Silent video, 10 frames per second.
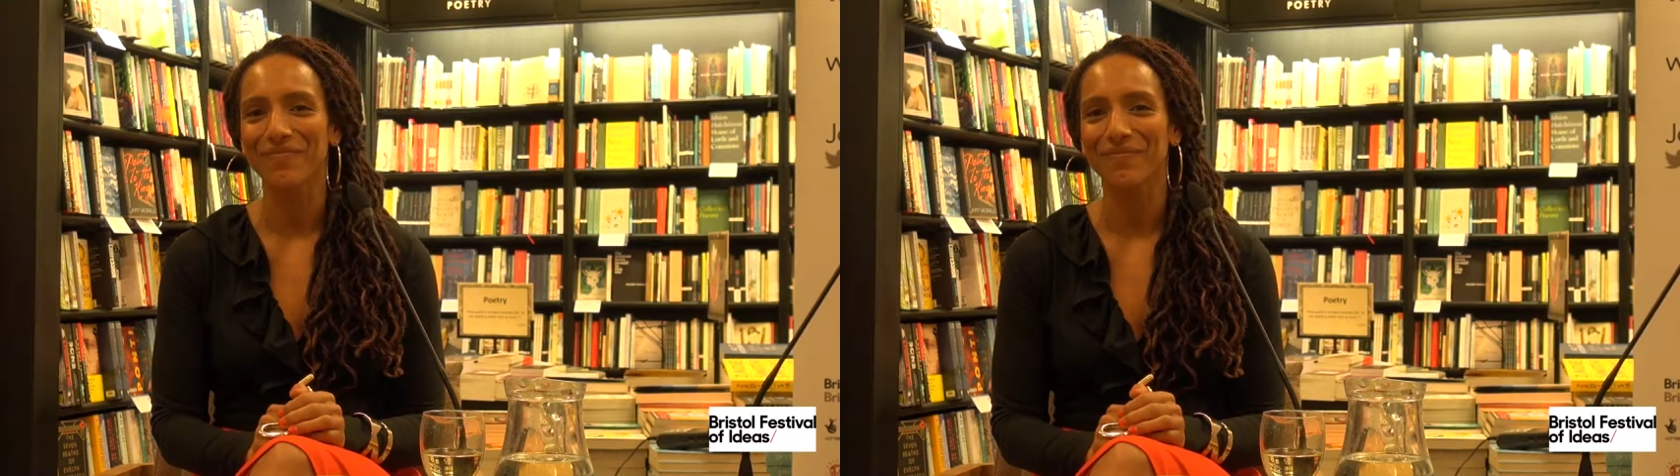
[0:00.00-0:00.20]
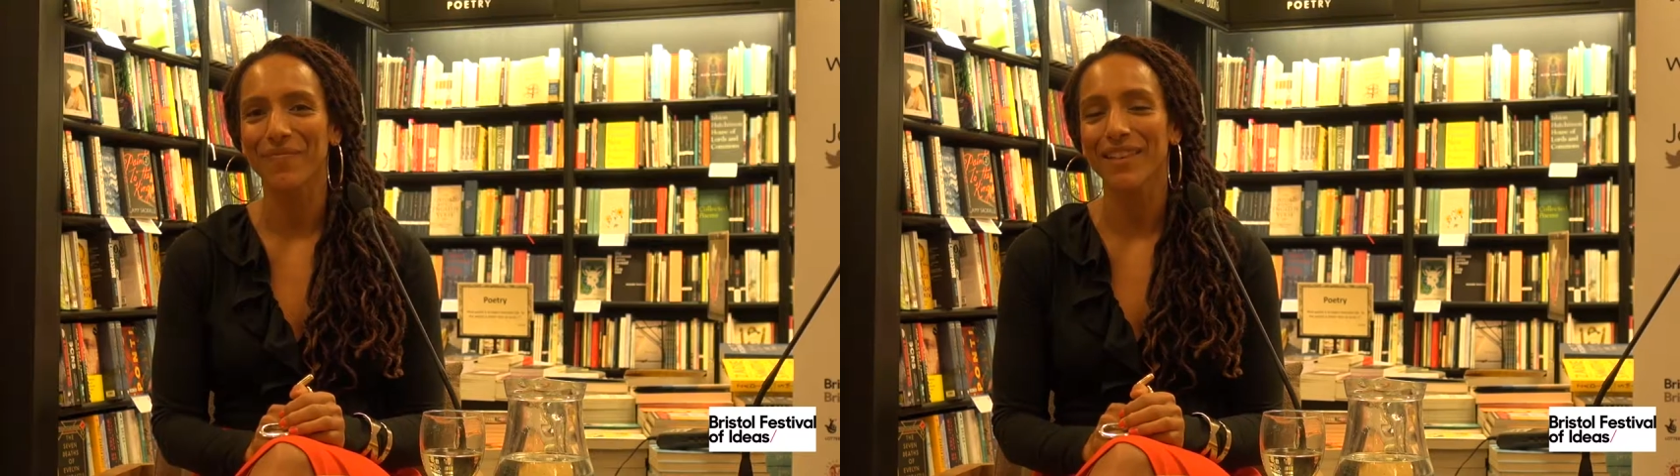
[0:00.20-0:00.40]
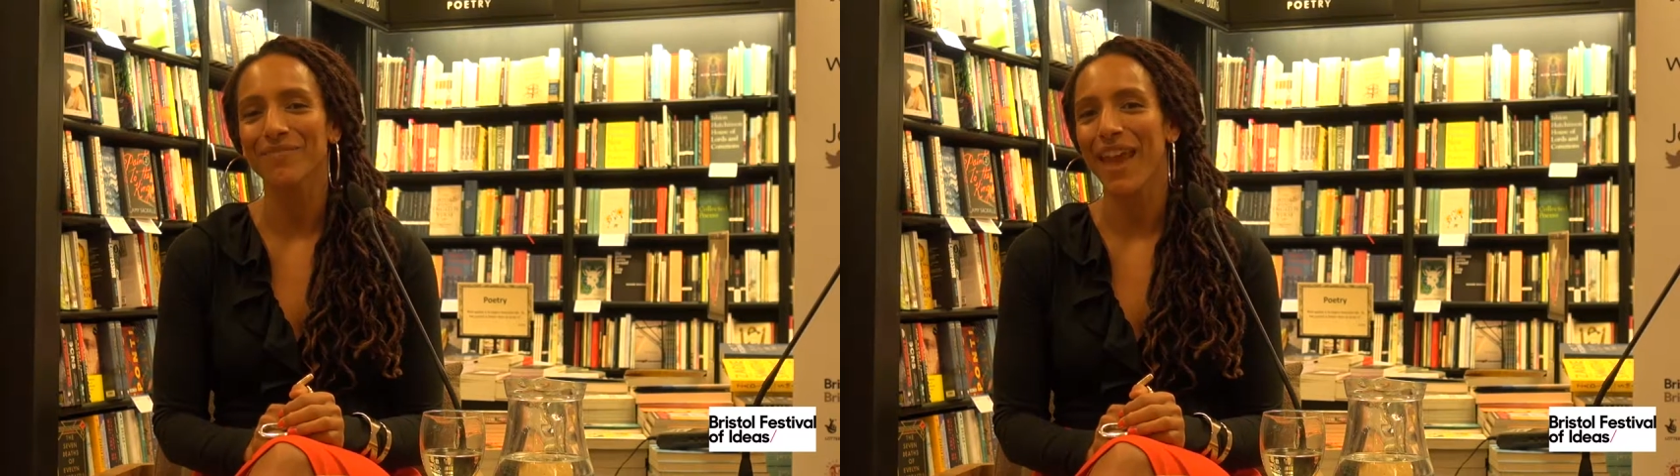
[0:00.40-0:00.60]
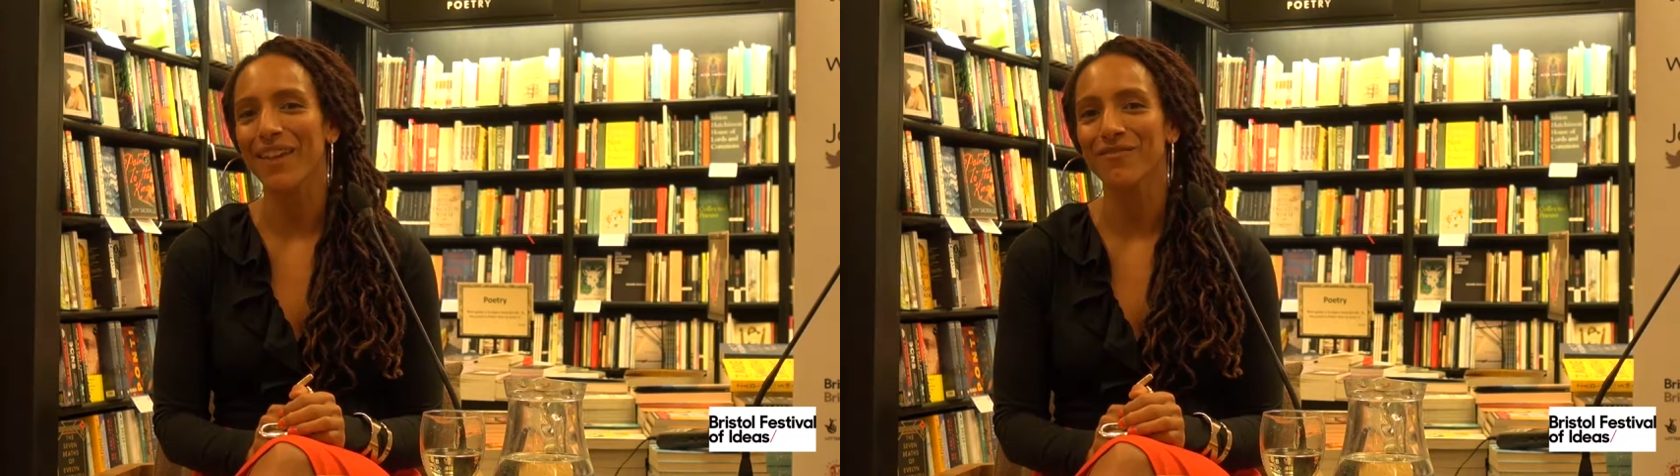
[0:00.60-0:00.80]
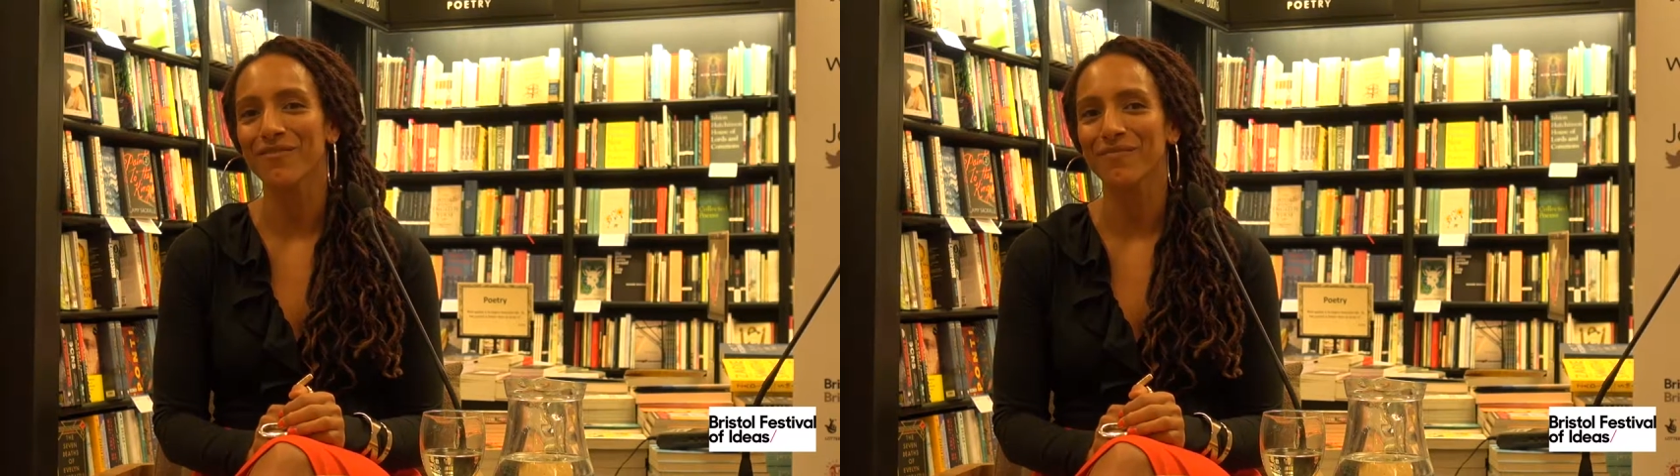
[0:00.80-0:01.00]

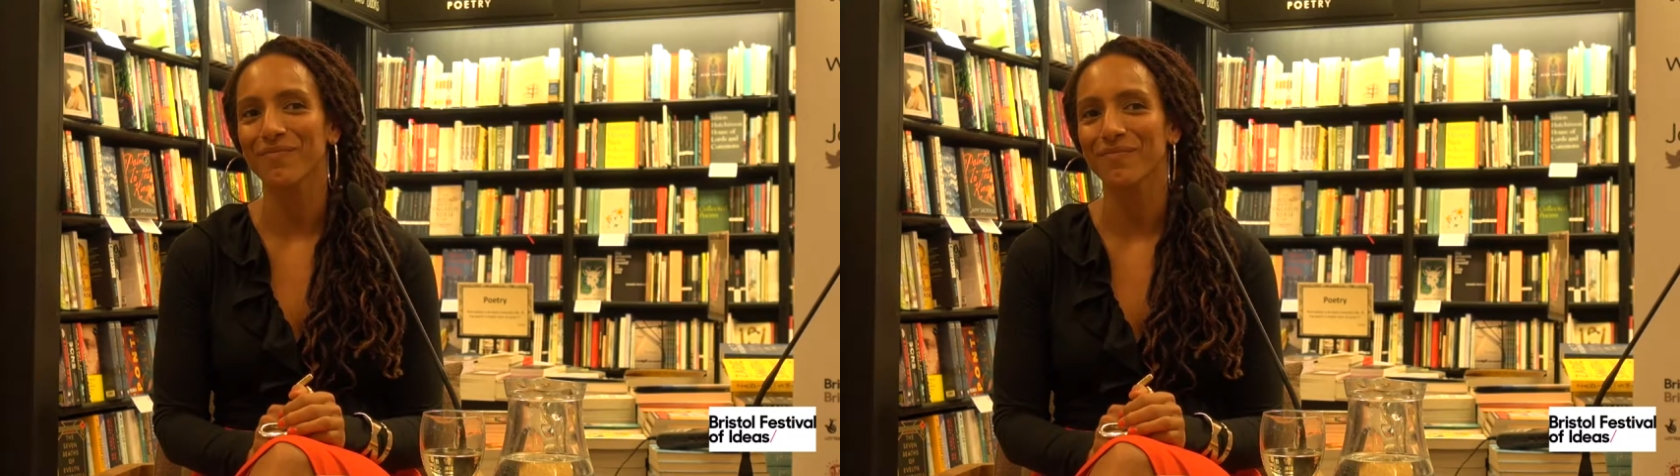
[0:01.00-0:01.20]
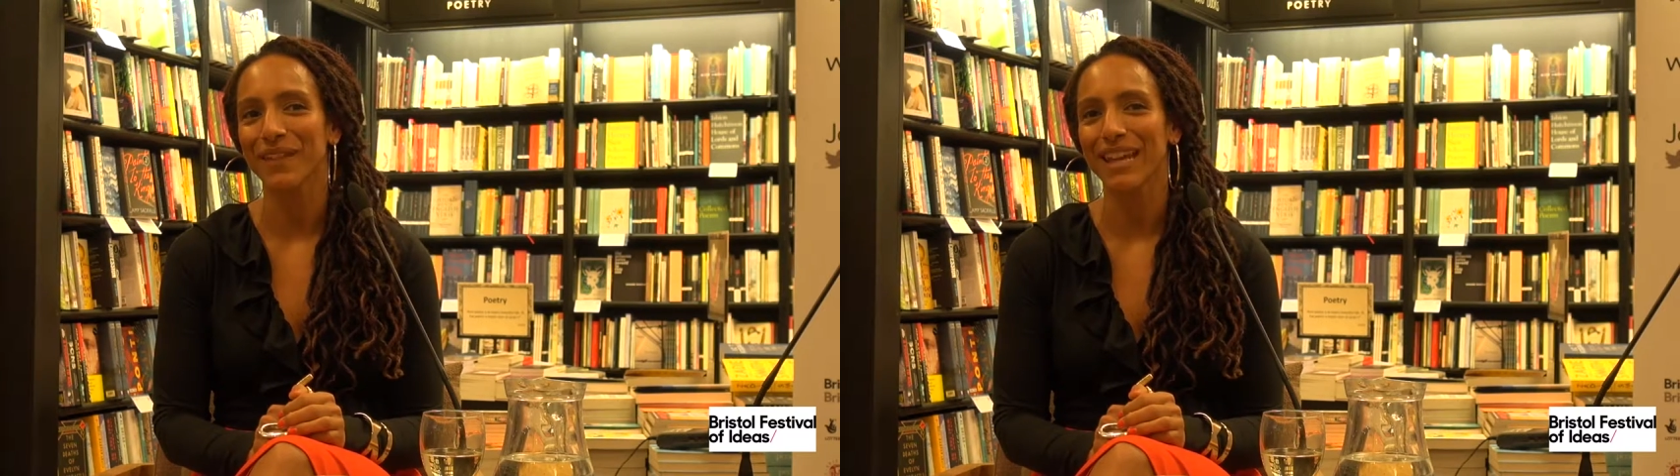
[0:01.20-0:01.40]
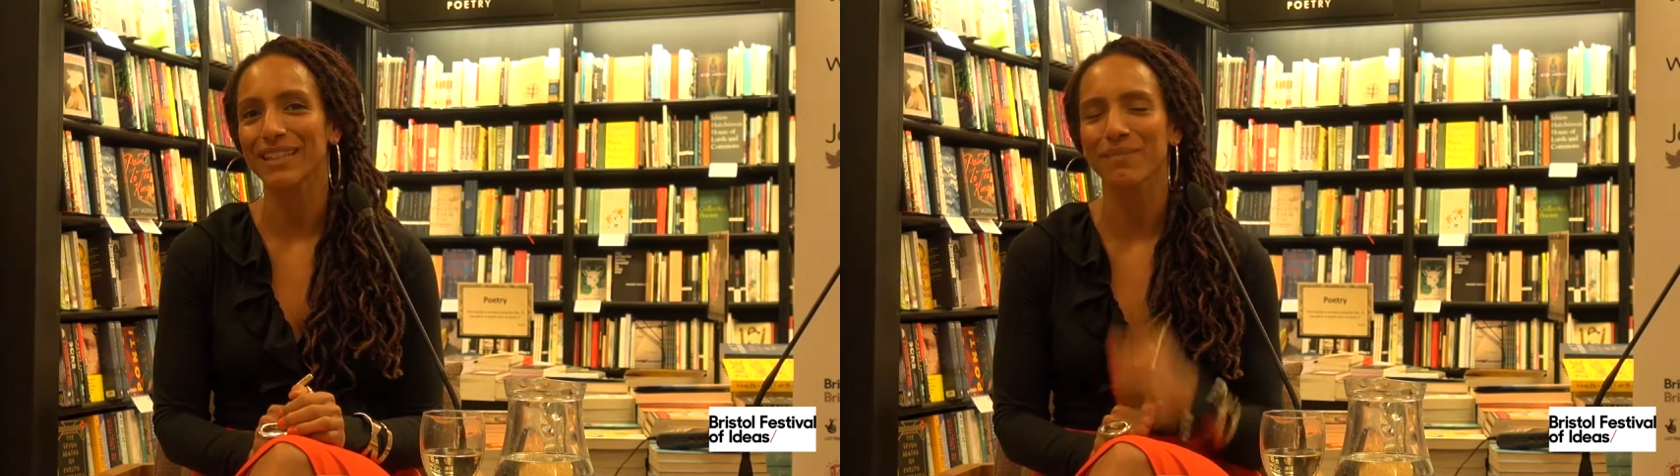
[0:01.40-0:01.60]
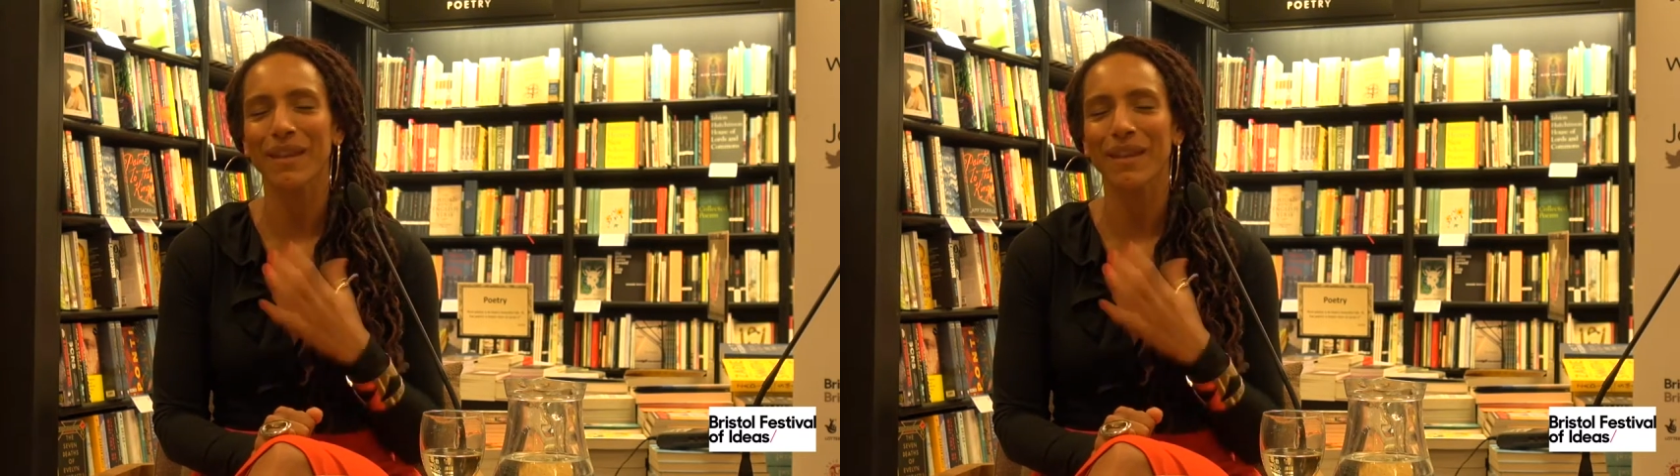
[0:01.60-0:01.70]
but it's